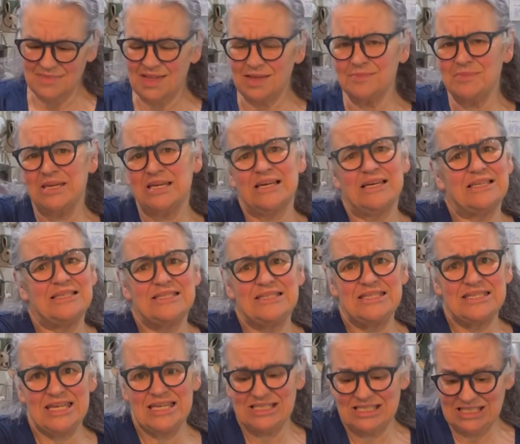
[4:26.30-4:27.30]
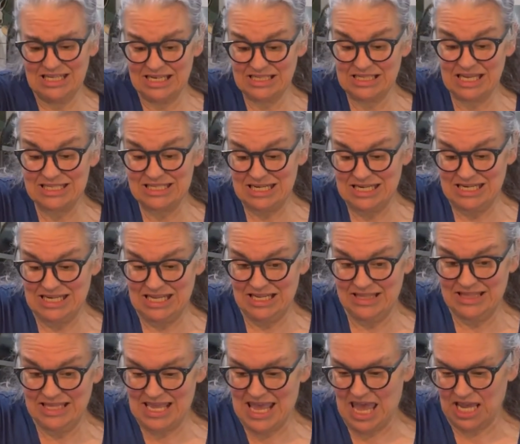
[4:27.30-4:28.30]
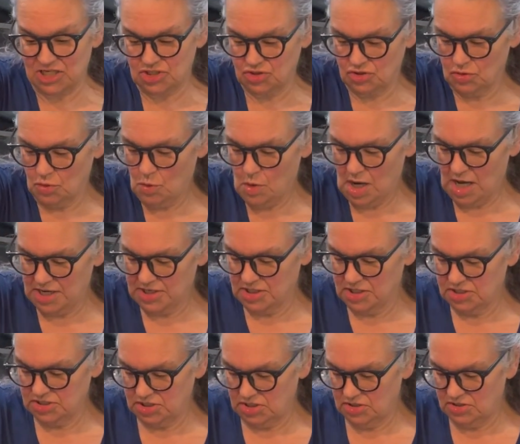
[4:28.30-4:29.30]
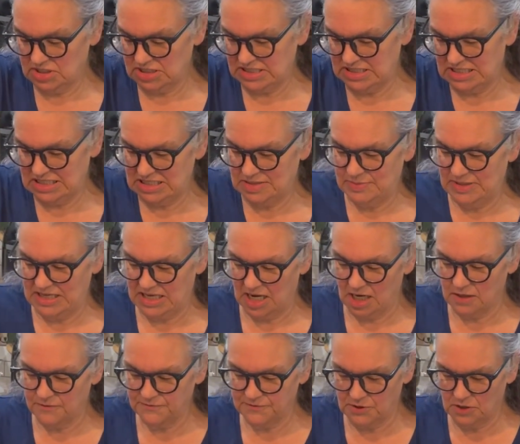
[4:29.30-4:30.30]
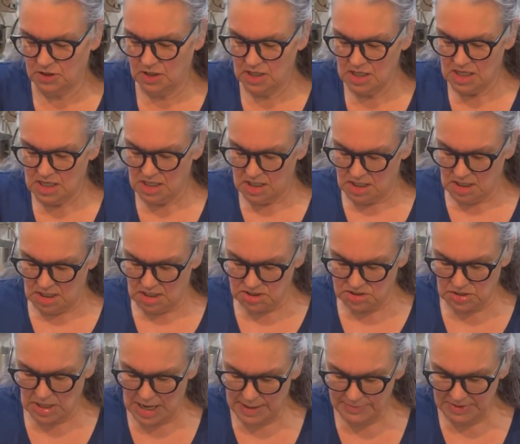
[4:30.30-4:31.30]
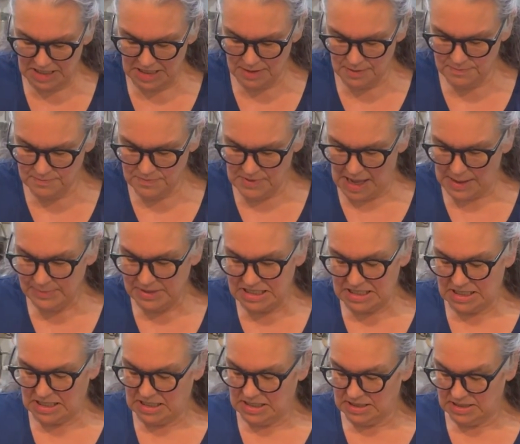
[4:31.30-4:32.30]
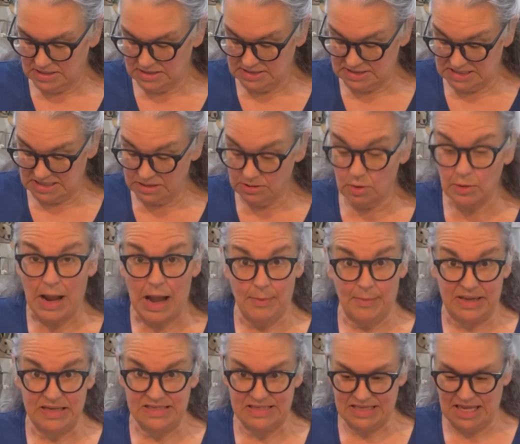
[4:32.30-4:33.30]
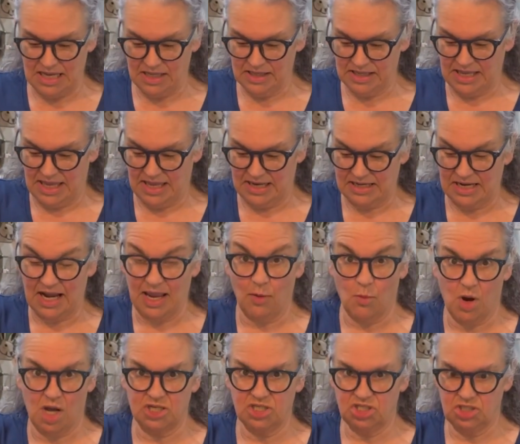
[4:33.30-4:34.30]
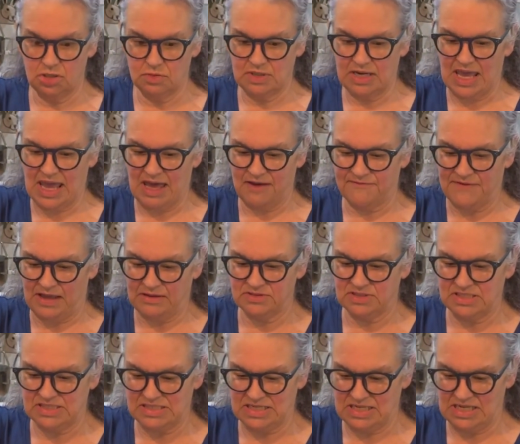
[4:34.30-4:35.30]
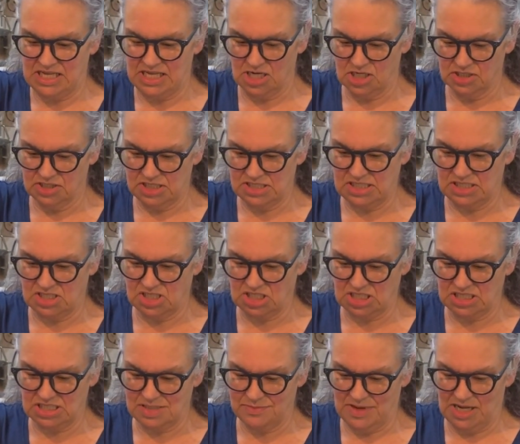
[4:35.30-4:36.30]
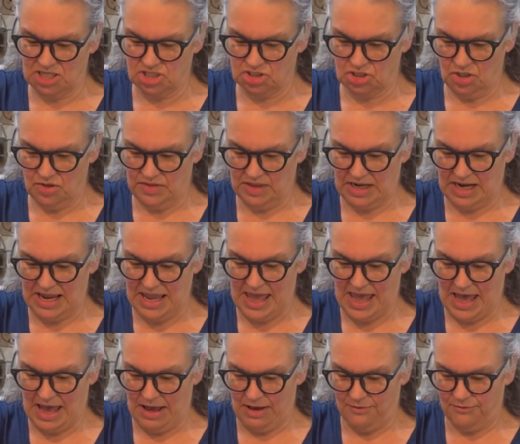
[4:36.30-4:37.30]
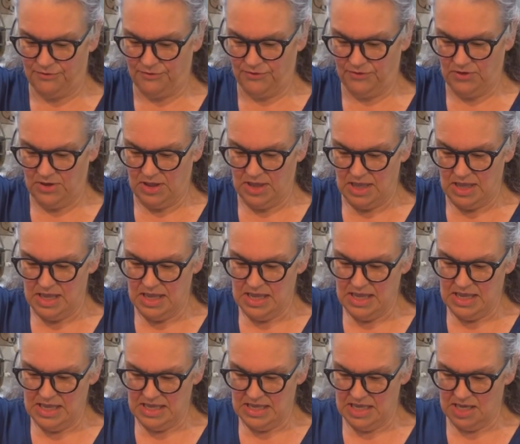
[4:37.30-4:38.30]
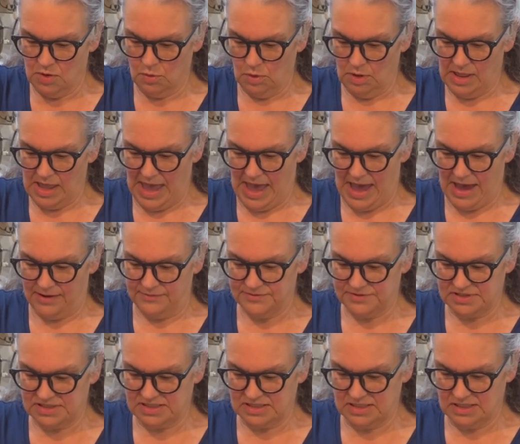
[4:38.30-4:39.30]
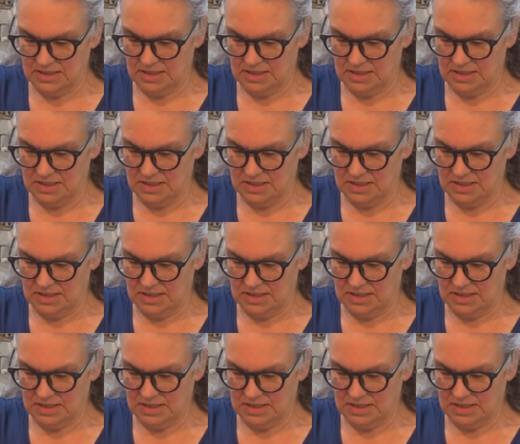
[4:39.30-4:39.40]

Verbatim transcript: because it, it, doesn't need the extra water, so you just need to be careful. So I'm gonna, I'm gonna zero out my scale again and I want two and a half ounces in here. This is just to make sure that I have equal halves